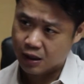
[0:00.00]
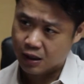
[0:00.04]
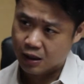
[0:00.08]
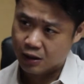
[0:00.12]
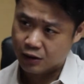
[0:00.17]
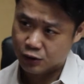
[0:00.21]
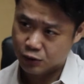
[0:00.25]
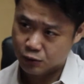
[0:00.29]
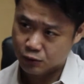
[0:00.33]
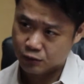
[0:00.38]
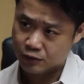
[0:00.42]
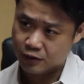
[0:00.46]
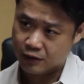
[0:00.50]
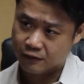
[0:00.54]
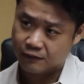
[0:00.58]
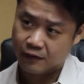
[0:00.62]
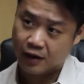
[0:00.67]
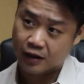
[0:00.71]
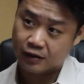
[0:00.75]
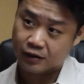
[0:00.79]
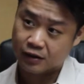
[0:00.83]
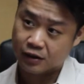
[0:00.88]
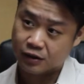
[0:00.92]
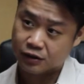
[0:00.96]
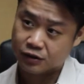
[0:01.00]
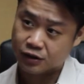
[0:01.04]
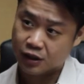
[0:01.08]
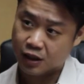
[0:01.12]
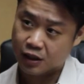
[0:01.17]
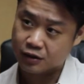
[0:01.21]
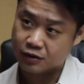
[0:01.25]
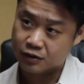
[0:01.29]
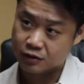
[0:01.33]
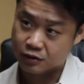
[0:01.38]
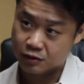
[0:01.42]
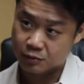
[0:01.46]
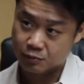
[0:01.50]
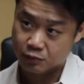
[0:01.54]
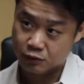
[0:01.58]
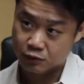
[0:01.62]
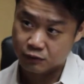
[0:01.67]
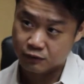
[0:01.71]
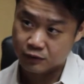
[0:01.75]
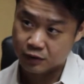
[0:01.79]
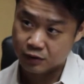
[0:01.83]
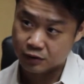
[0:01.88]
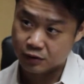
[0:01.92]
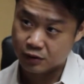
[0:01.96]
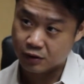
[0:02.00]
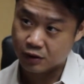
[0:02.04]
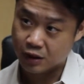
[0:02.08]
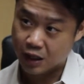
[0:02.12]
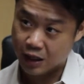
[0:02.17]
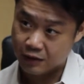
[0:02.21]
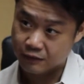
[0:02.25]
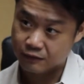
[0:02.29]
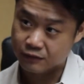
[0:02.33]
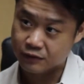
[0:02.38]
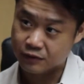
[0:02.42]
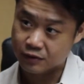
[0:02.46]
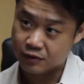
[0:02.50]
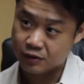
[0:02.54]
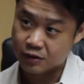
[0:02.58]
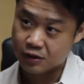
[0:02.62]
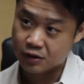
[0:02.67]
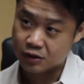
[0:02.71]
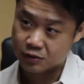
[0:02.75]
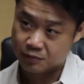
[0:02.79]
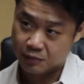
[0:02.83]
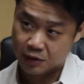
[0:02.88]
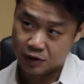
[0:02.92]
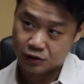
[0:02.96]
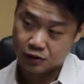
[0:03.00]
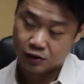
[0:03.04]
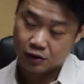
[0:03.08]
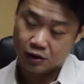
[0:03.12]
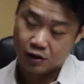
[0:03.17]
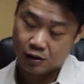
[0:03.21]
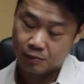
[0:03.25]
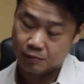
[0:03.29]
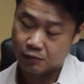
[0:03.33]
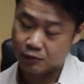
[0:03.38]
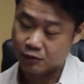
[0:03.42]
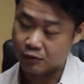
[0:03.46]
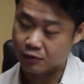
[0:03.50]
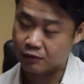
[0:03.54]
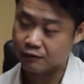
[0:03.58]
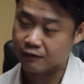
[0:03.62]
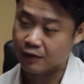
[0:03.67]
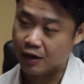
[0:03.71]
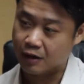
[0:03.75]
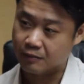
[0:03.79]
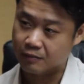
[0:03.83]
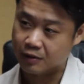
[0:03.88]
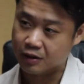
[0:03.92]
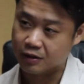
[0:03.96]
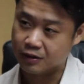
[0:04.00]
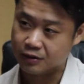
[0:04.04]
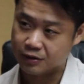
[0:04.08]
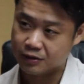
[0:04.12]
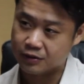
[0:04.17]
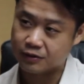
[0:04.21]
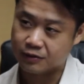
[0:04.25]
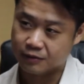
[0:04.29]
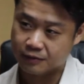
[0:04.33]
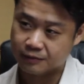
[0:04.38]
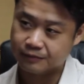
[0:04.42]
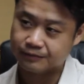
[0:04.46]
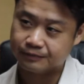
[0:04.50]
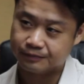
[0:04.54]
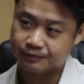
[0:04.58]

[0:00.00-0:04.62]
our youth a fighting chance in improving their lives, especially our poorer families.